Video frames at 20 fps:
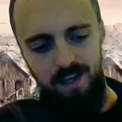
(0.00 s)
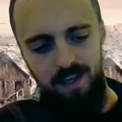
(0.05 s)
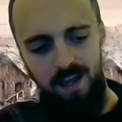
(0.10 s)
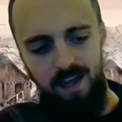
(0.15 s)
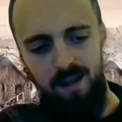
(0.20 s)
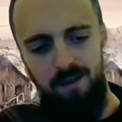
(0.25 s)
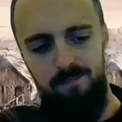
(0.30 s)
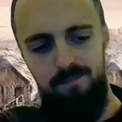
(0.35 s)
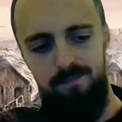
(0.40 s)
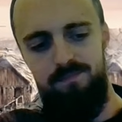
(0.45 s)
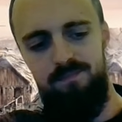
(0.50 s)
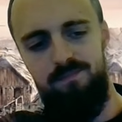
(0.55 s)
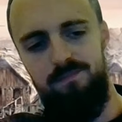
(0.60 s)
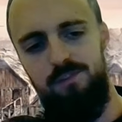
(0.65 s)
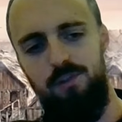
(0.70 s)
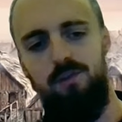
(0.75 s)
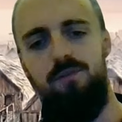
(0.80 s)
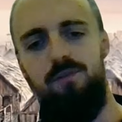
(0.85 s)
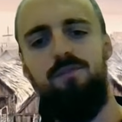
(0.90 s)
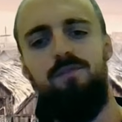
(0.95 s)
um,
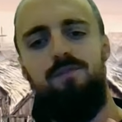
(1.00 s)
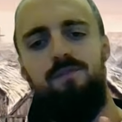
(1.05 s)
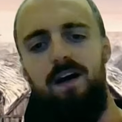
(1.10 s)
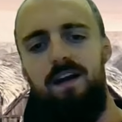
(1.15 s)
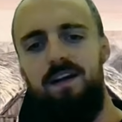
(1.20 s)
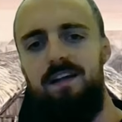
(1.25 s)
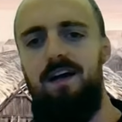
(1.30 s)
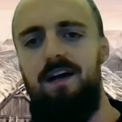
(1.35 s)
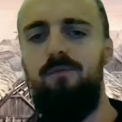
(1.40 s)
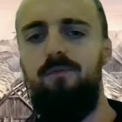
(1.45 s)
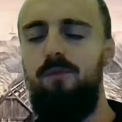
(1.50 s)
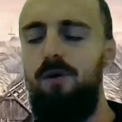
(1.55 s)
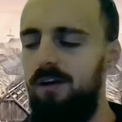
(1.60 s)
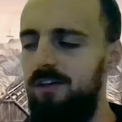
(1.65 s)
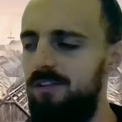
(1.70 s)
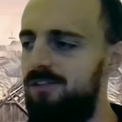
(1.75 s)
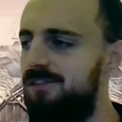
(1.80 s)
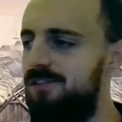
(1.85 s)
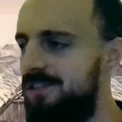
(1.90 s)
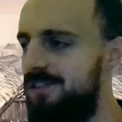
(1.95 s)
to Everyone find out
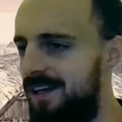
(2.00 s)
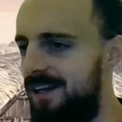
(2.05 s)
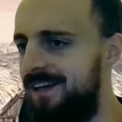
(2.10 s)
what.